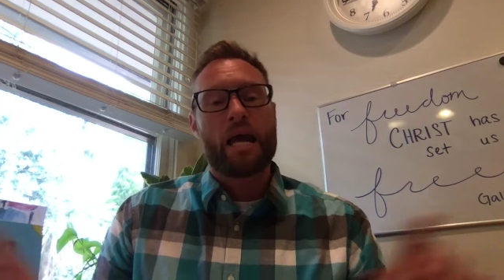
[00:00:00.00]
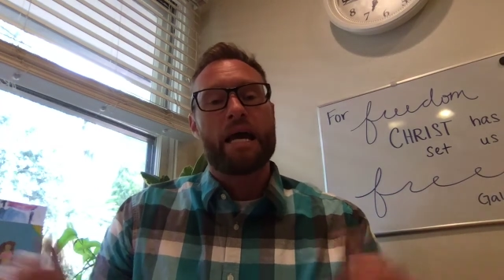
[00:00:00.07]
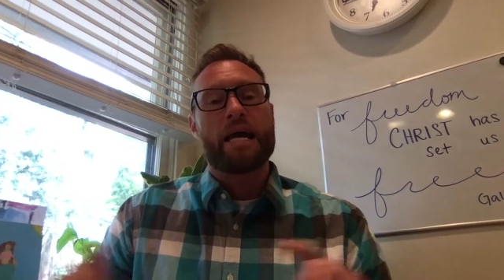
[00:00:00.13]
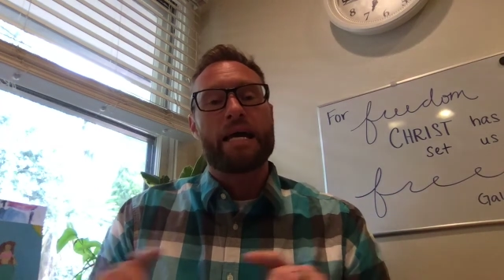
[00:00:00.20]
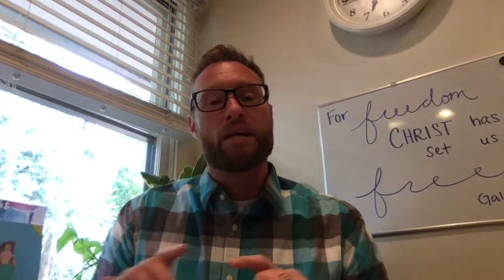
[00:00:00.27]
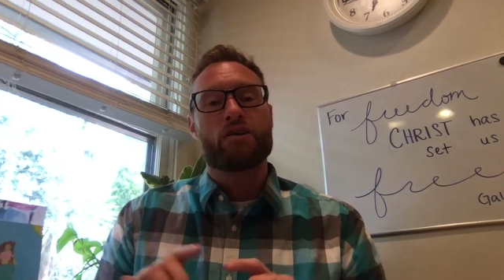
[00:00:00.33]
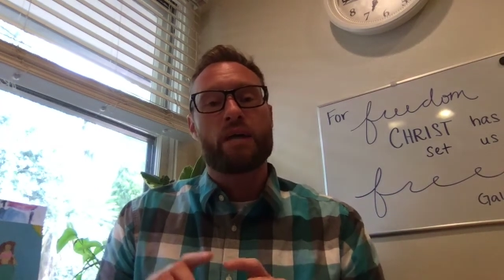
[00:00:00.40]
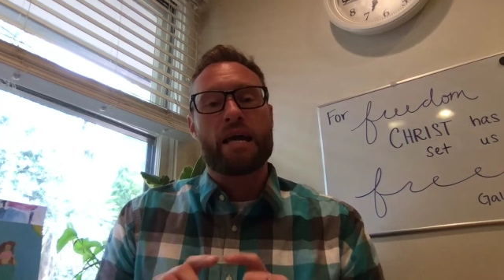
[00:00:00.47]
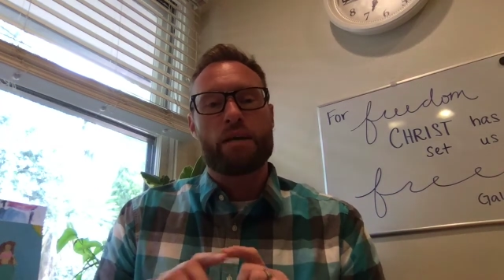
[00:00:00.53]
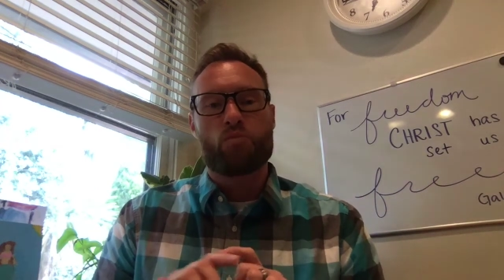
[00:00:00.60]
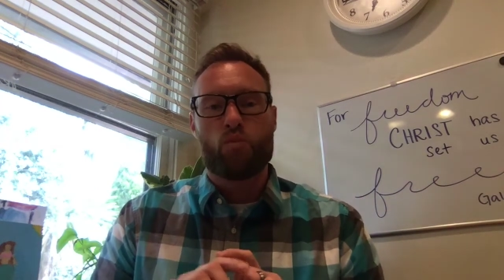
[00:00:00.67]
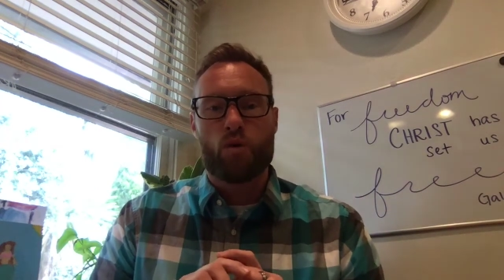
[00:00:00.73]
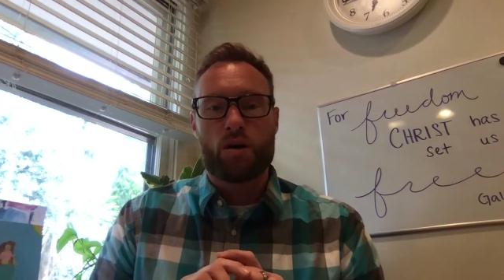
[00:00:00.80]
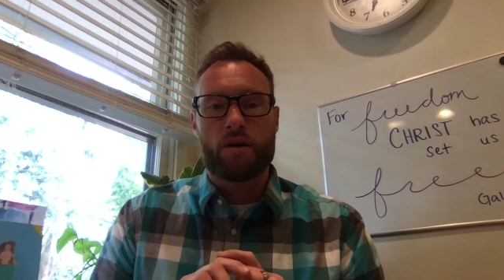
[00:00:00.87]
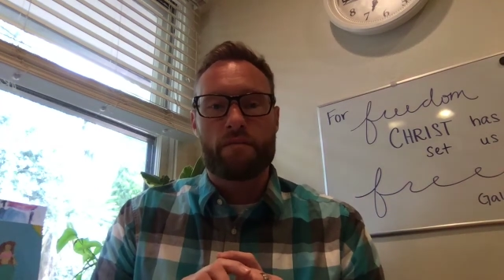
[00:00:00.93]
And
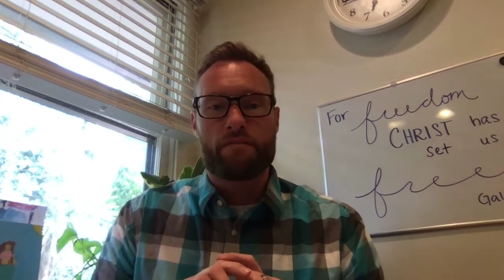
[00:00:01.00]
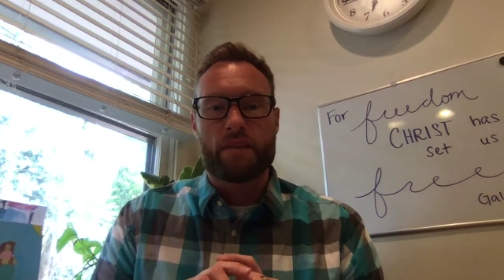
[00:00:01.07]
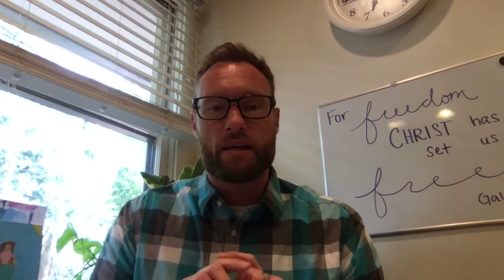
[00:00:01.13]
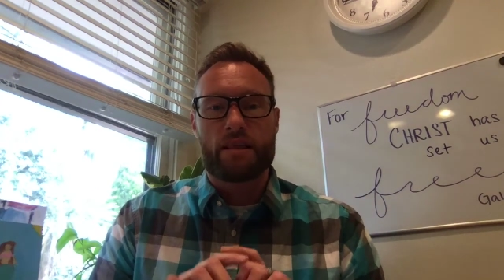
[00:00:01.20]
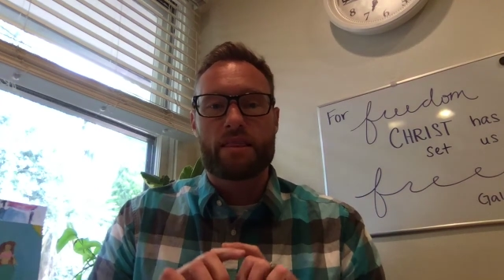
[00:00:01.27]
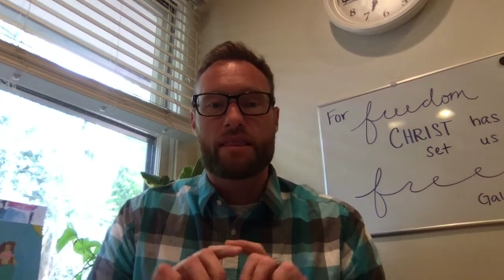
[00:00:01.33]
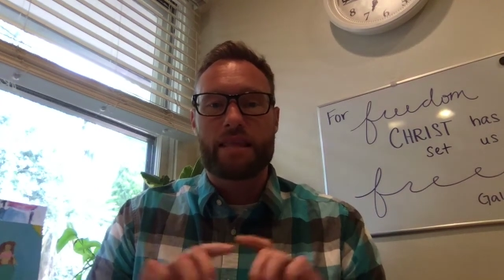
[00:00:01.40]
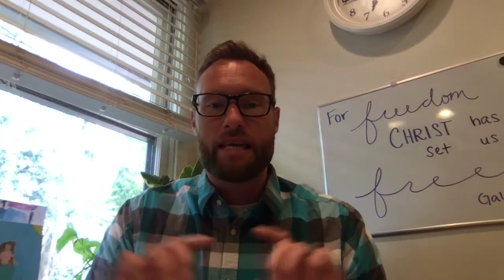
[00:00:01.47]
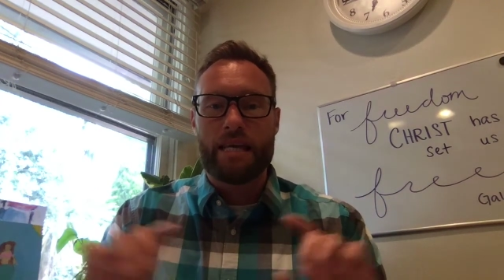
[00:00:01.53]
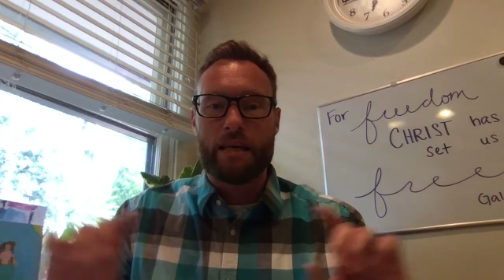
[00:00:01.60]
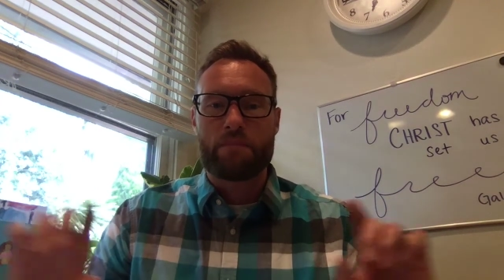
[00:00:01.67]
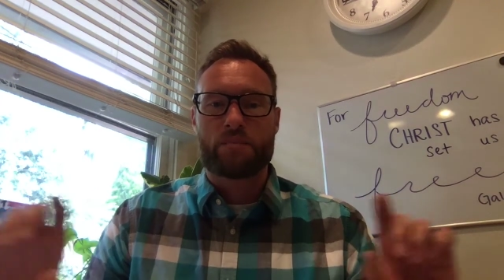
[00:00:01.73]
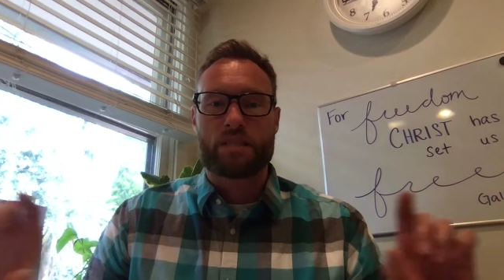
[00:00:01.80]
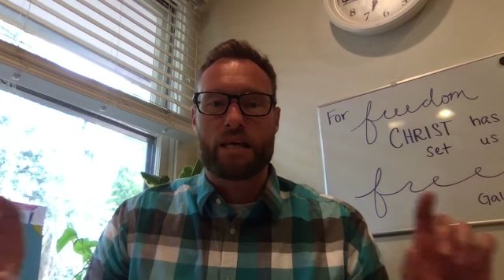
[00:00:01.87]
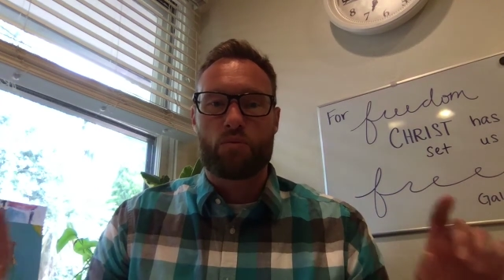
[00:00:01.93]
one of the
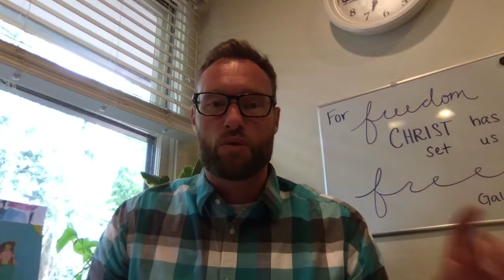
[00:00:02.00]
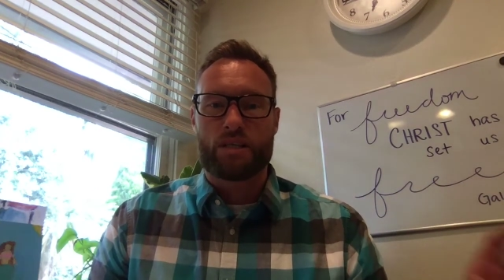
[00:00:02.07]
themes that we